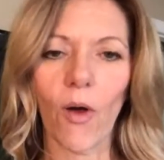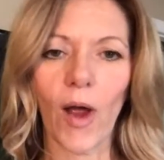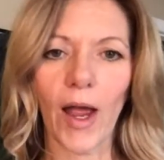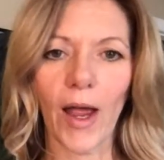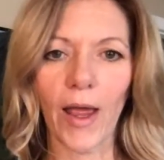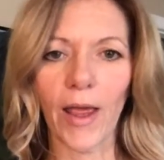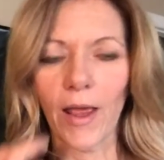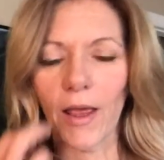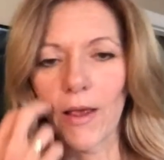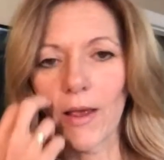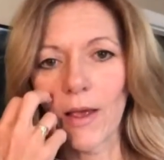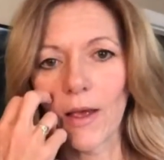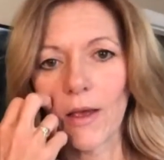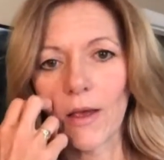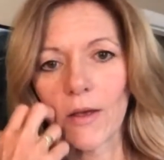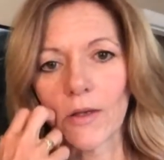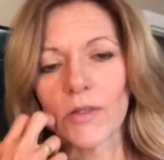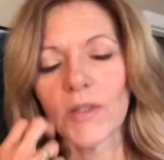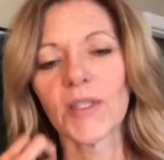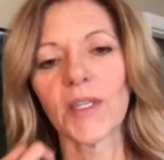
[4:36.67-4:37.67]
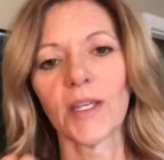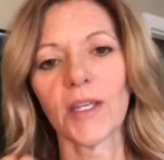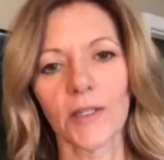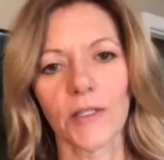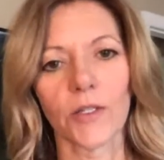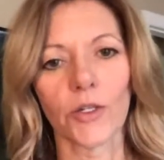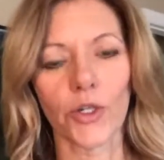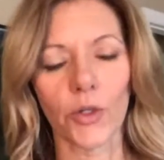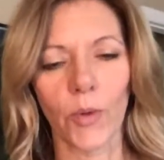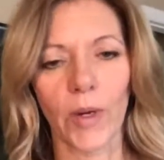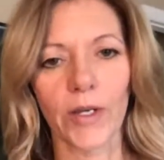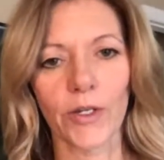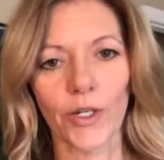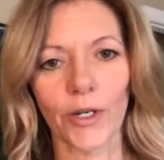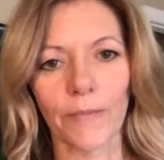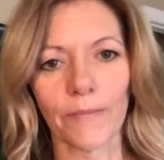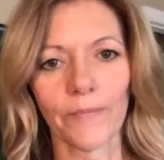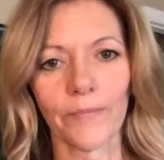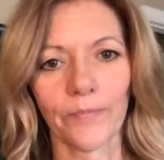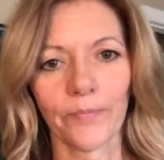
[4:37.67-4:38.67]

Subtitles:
I see a situation.